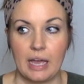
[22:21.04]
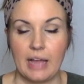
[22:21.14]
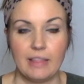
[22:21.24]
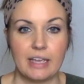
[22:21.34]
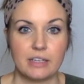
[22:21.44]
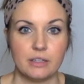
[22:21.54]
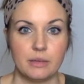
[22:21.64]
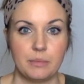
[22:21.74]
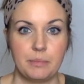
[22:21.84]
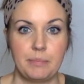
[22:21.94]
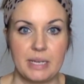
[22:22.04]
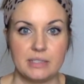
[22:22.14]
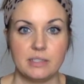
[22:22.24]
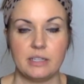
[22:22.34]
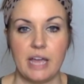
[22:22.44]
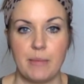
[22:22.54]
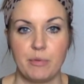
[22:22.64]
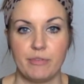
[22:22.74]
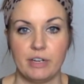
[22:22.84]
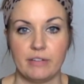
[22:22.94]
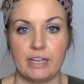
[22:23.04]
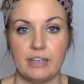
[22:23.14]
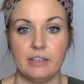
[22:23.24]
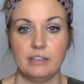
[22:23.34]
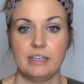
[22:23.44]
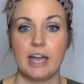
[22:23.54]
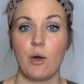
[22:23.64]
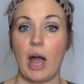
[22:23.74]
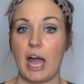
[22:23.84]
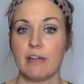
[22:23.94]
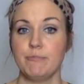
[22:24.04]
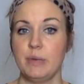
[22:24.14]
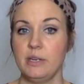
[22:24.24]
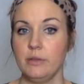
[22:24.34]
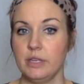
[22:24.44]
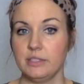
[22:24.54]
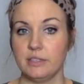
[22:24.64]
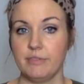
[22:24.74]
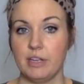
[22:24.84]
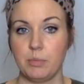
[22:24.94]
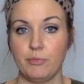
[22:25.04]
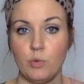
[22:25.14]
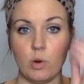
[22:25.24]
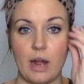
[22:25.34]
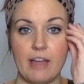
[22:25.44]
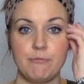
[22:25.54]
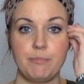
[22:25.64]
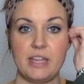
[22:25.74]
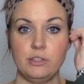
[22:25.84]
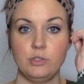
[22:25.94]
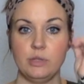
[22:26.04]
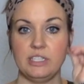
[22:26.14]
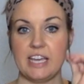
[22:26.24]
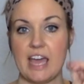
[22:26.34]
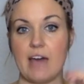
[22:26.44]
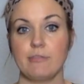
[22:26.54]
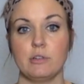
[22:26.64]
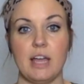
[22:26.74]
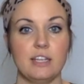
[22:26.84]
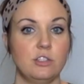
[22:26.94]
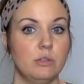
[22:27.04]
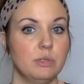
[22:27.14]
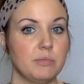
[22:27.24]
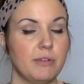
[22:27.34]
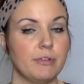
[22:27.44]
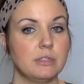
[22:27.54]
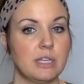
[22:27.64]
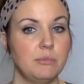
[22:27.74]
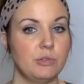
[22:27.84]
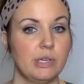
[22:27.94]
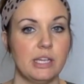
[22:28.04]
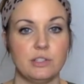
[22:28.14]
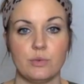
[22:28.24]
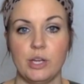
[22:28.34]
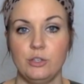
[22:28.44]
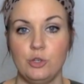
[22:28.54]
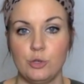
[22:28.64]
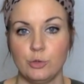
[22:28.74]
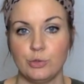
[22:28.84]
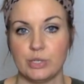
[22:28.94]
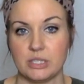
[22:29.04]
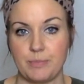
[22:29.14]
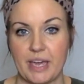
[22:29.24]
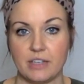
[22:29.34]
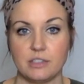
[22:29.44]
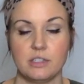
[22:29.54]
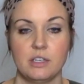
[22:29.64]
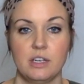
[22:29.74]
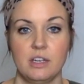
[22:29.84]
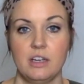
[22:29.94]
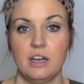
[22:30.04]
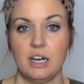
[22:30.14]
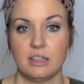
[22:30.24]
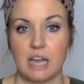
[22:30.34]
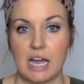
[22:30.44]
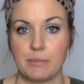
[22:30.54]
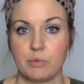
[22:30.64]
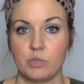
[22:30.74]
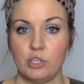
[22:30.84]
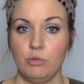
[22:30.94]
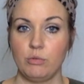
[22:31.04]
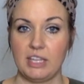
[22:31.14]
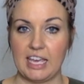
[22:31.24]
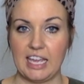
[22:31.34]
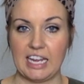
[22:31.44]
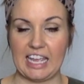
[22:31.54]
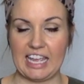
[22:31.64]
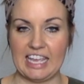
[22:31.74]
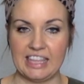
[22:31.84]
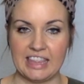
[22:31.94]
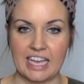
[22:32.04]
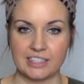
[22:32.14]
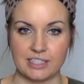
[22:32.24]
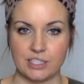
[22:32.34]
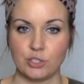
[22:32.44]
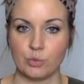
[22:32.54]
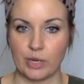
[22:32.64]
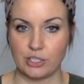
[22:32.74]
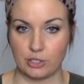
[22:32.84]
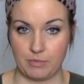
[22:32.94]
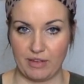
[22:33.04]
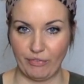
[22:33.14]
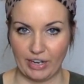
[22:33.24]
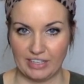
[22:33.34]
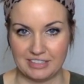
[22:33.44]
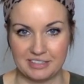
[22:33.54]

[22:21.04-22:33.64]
I basically hyperventilated. Now, I've been to this event before. I've been to the day after. Last year was my first time doing it, so I knew to expect a lot. But when you get in that situation, my friend,